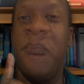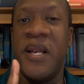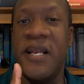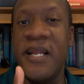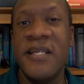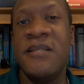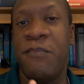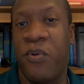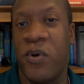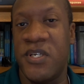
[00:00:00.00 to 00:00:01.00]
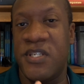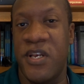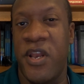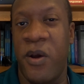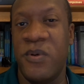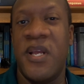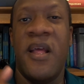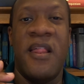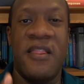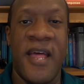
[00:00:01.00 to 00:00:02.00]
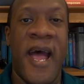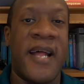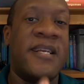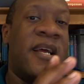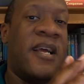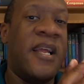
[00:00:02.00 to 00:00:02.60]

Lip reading: But it is important to note that